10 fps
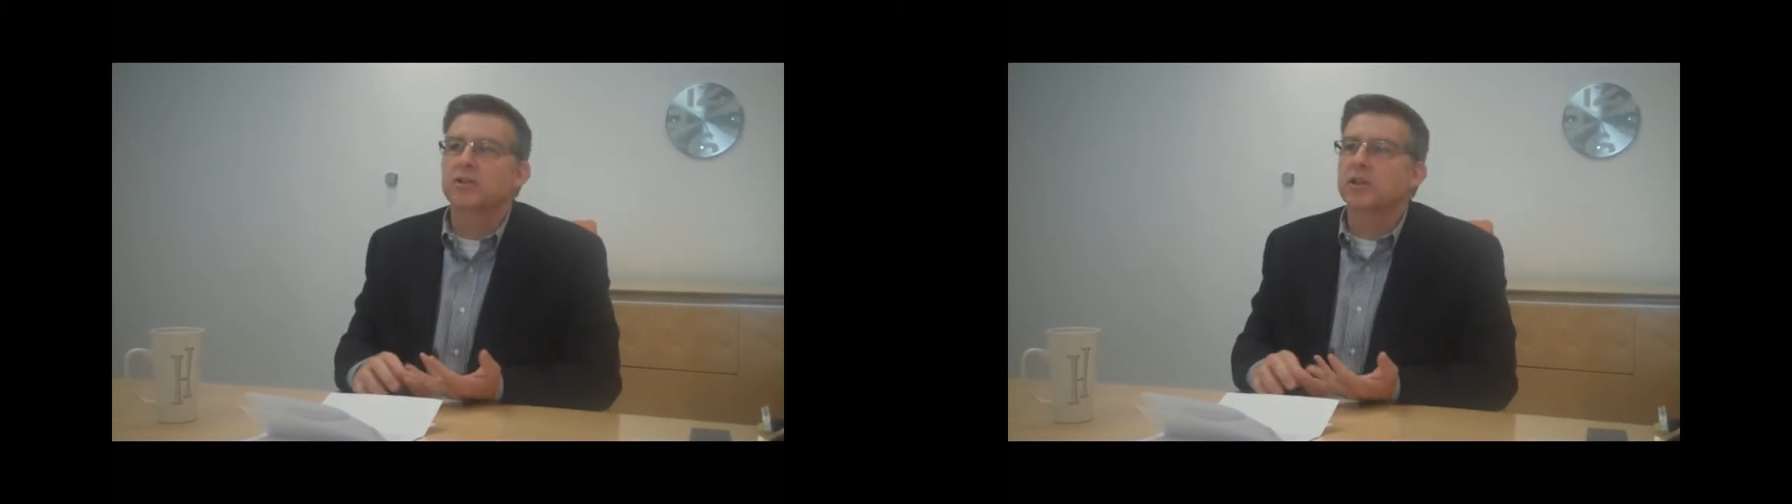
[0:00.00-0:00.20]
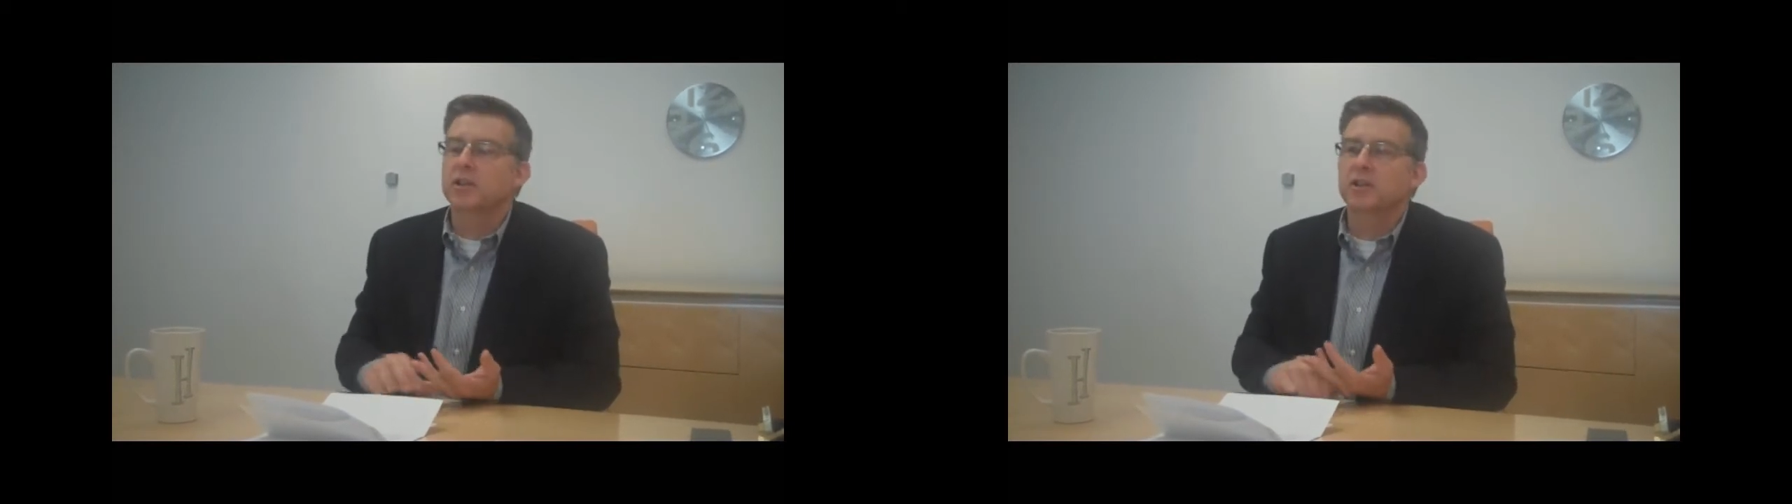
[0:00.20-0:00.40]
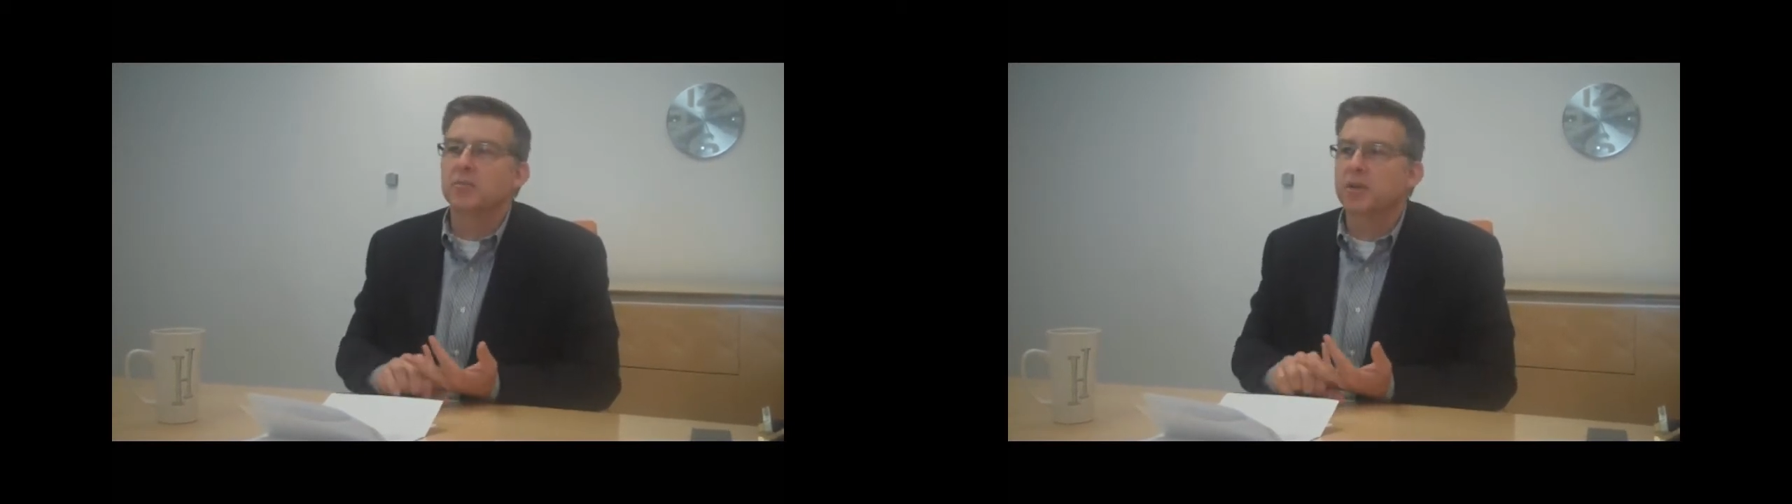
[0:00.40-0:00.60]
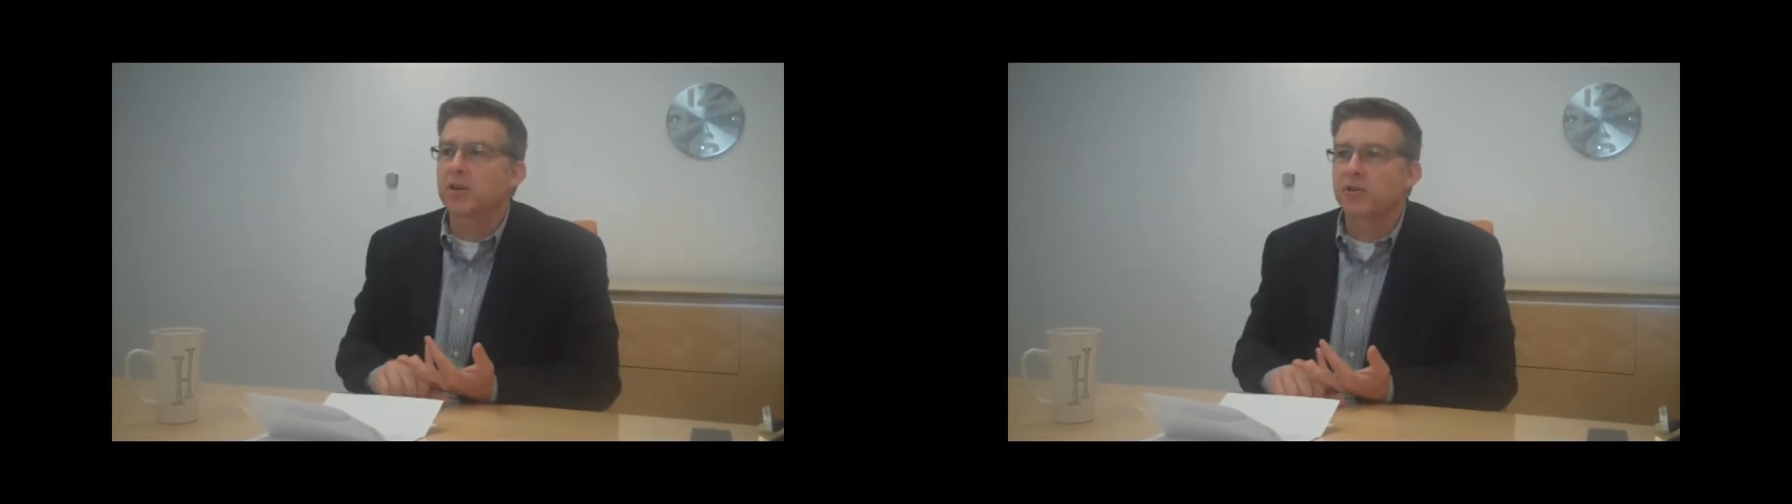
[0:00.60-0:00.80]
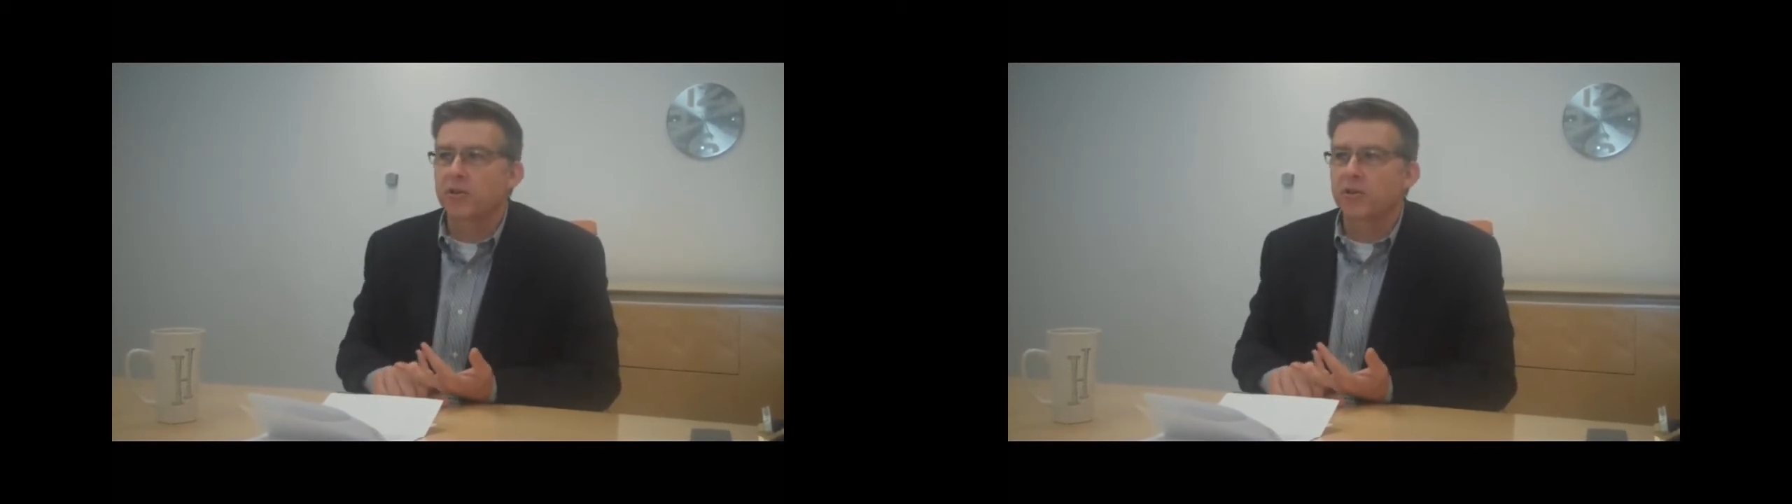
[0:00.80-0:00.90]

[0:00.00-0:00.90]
They're going to need better